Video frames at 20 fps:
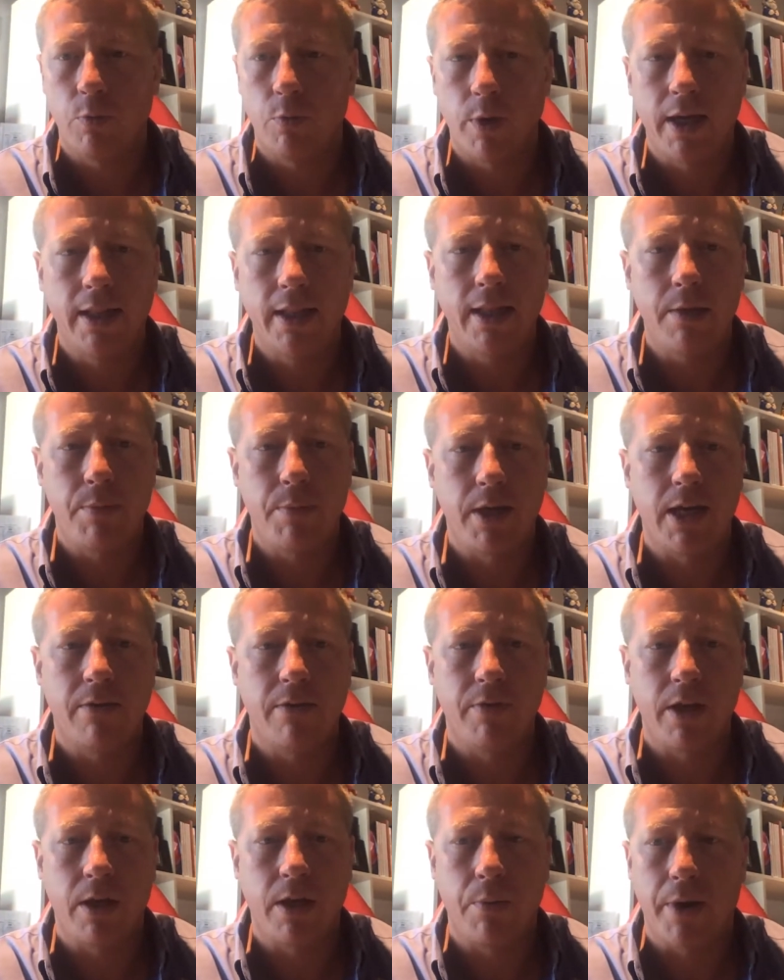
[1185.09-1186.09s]
should really
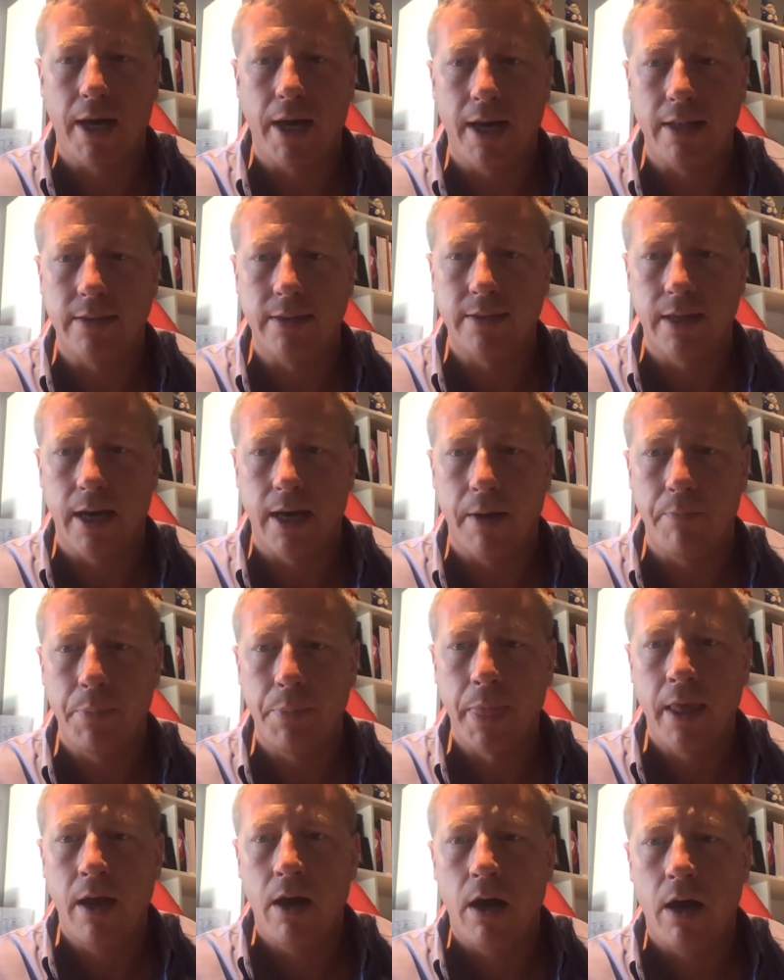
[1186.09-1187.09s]
be giving you a heads
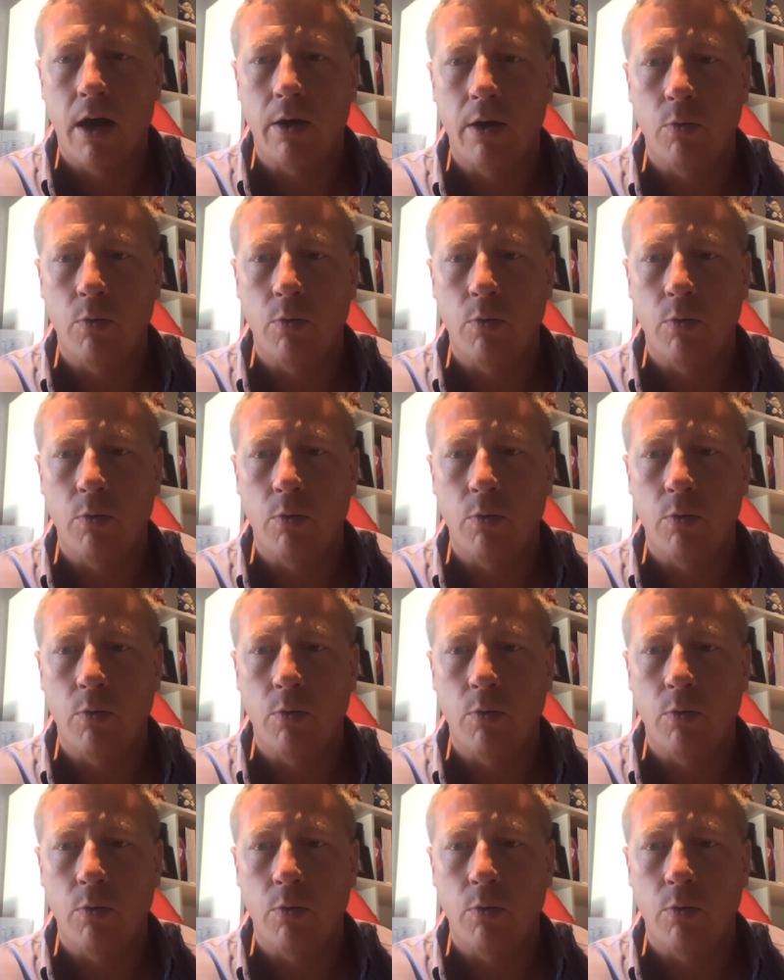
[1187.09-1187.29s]
up